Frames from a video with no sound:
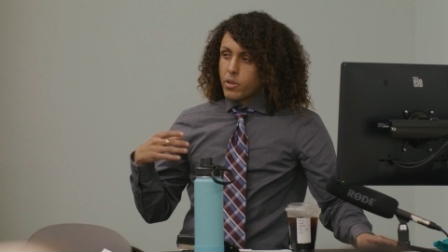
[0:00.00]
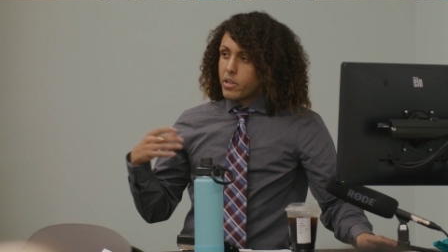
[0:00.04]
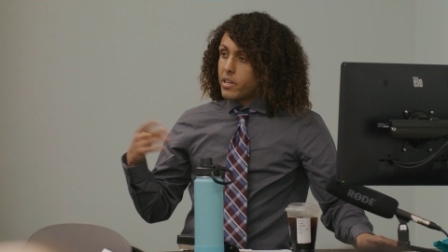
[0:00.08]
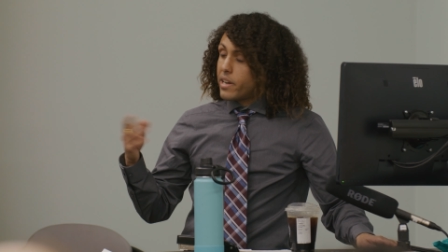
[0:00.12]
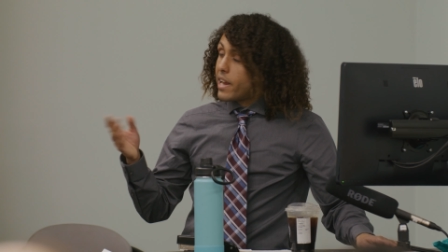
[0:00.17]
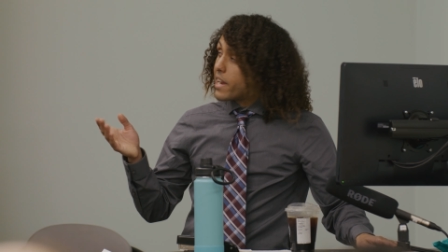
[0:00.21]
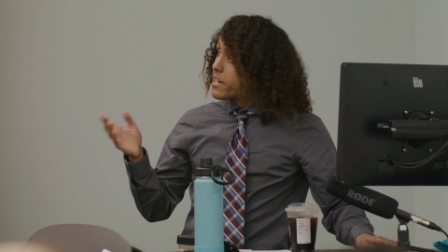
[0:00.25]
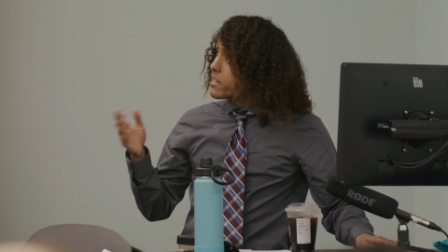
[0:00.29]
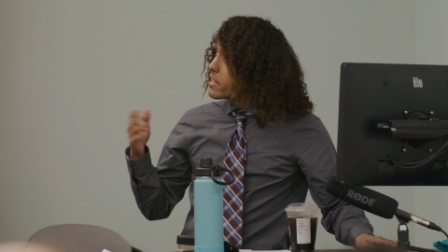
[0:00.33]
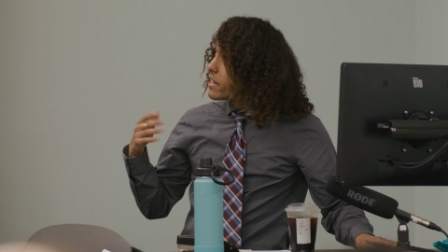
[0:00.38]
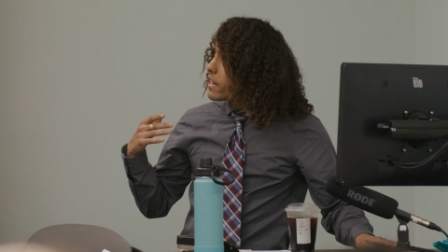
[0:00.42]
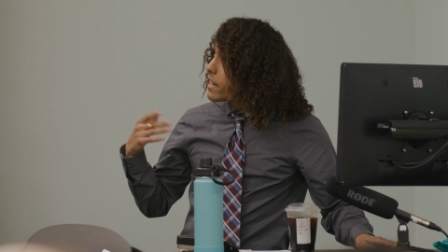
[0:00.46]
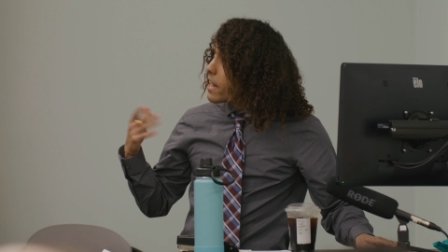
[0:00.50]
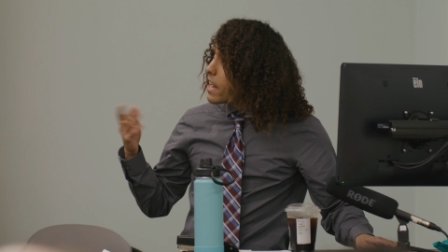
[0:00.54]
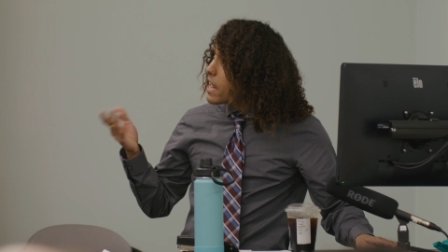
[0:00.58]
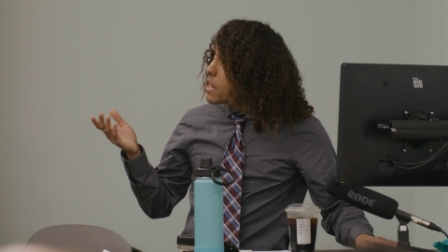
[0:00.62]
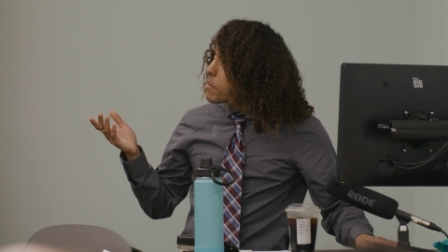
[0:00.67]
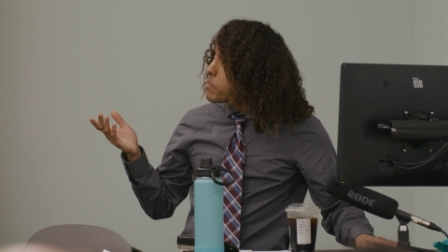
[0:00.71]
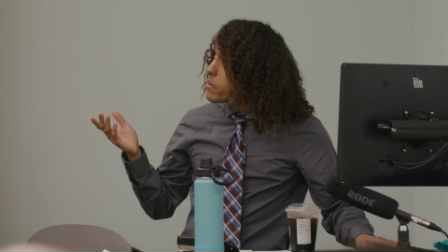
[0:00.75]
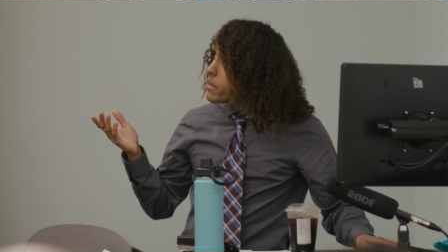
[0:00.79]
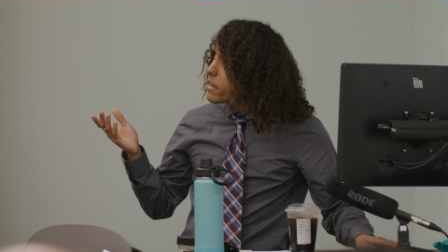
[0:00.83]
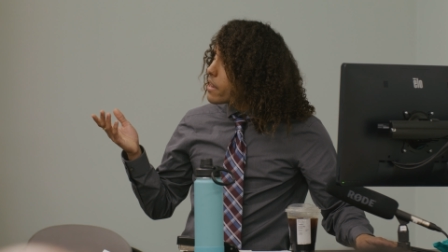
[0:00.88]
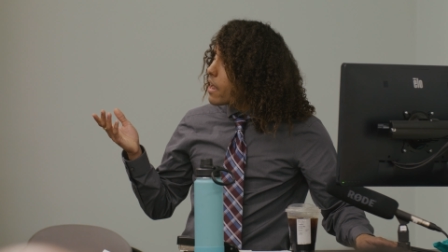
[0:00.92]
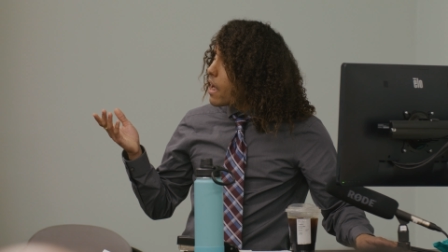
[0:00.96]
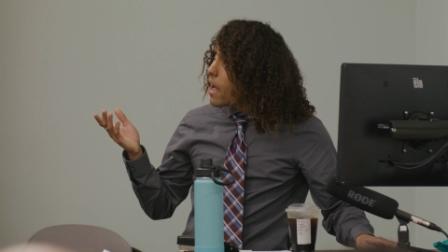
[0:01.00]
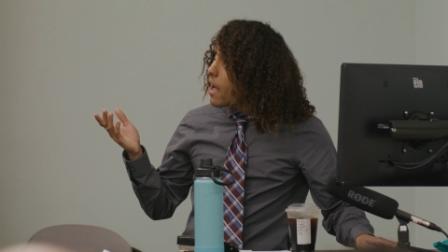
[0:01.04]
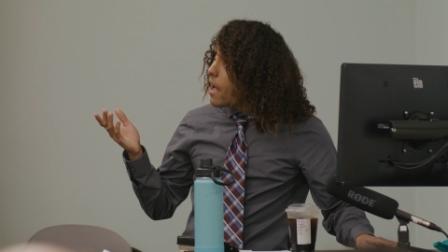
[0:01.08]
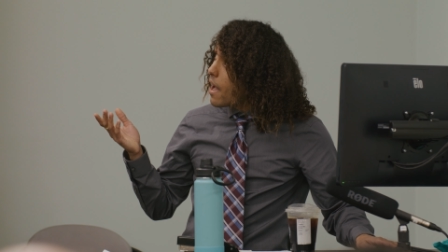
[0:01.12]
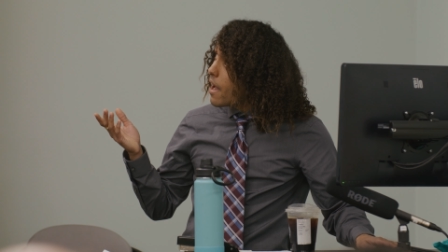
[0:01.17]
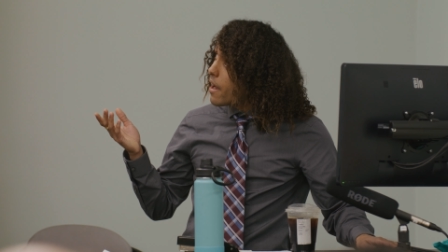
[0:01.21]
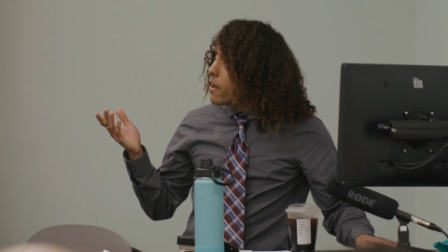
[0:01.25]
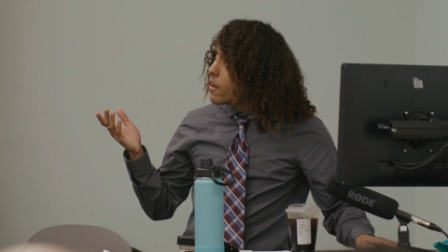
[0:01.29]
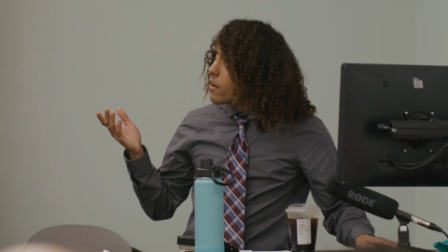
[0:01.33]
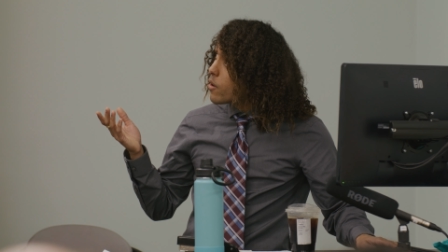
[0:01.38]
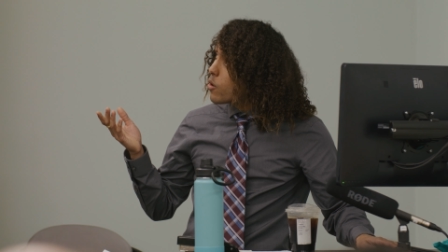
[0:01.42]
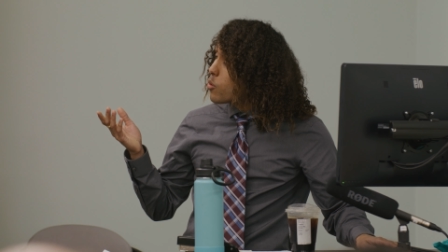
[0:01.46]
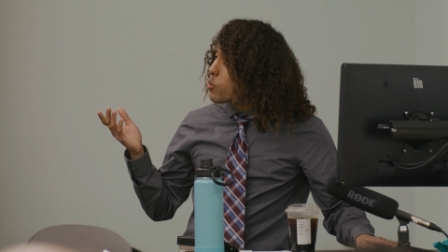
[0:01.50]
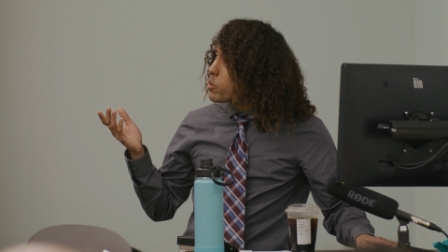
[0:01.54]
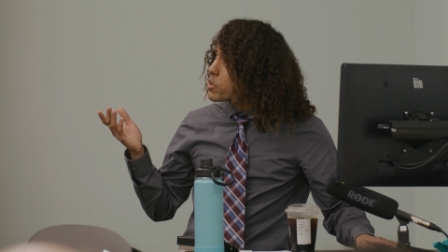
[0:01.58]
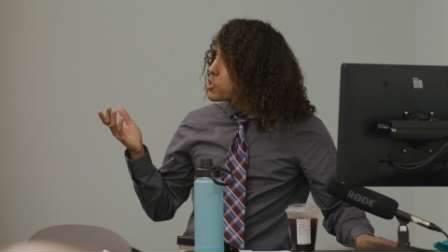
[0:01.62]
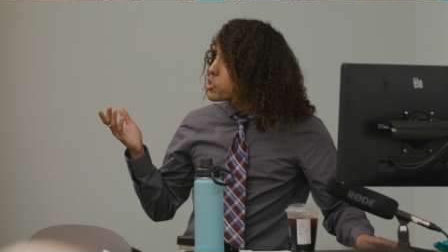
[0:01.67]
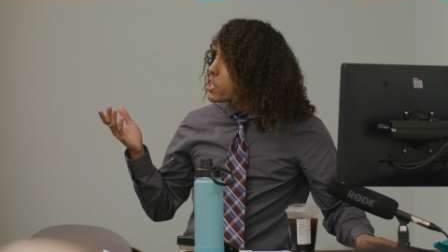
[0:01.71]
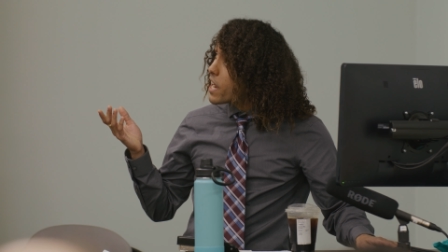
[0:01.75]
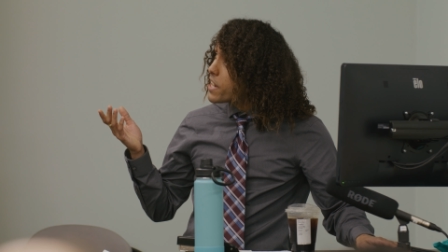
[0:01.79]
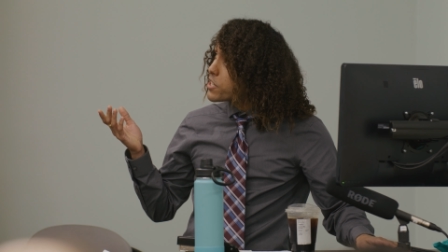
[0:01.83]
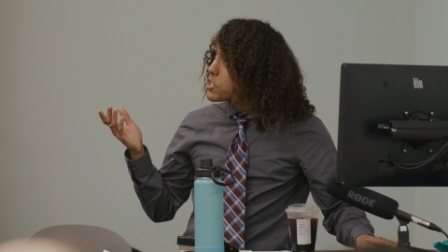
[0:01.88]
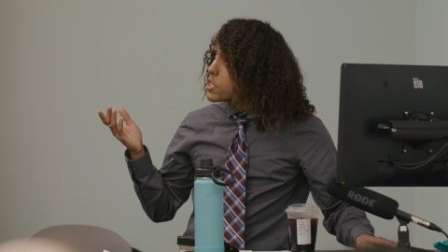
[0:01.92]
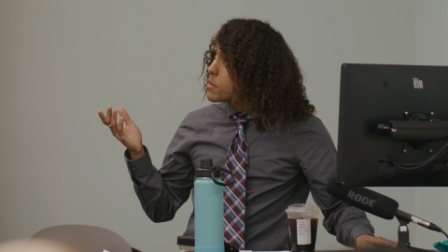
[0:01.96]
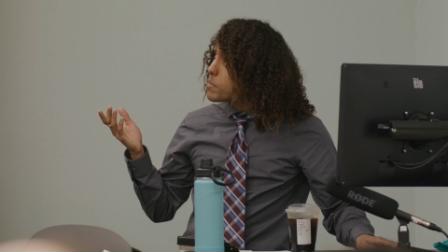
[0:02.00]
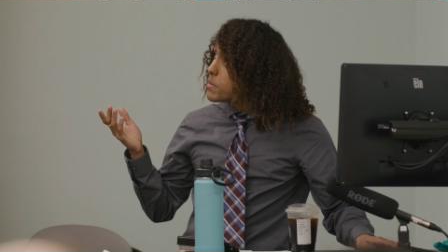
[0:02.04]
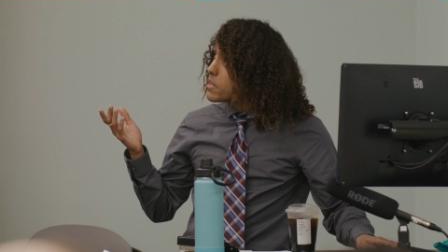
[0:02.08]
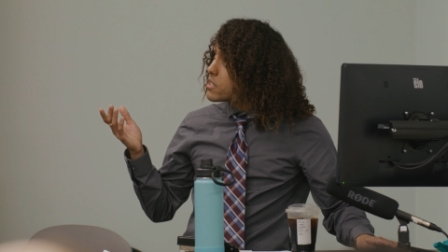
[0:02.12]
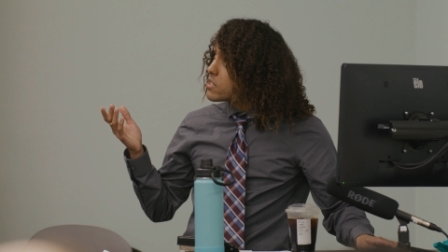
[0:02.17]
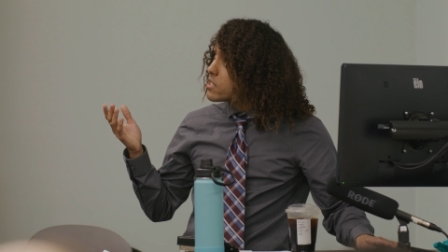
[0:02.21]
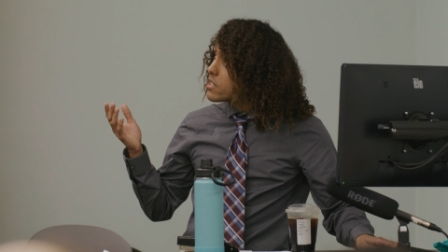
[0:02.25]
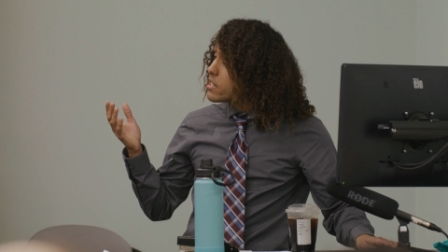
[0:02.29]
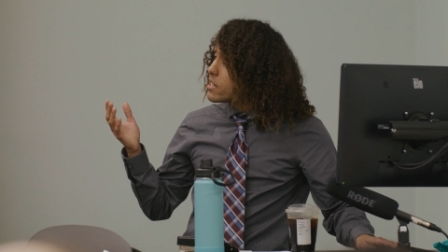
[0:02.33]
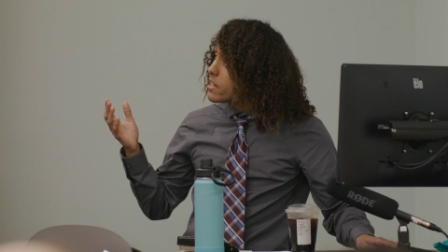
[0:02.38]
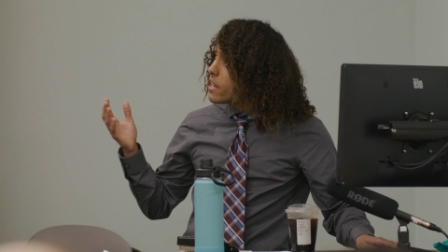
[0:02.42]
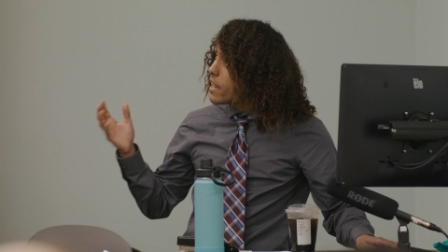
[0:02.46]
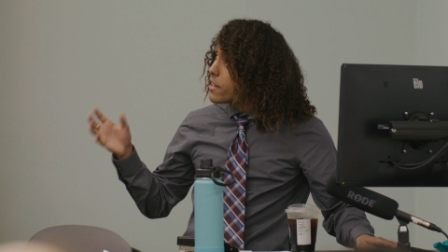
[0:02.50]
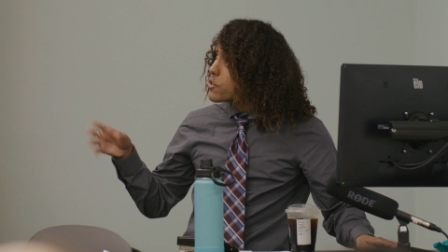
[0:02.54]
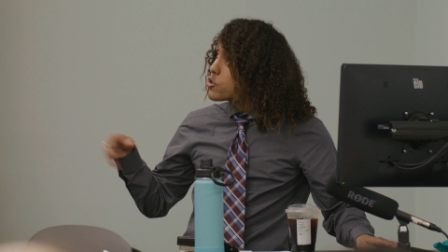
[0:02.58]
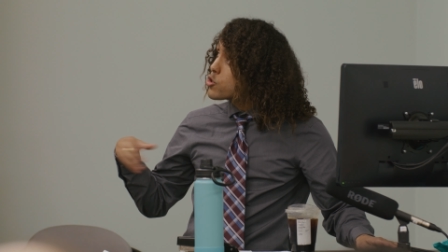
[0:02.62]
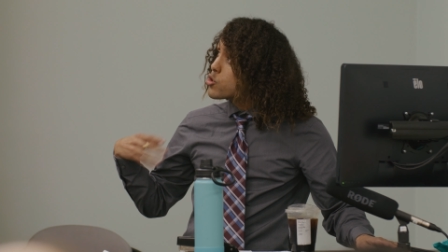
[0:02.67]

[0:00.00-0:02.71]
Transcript: connecting an API with ChatGPT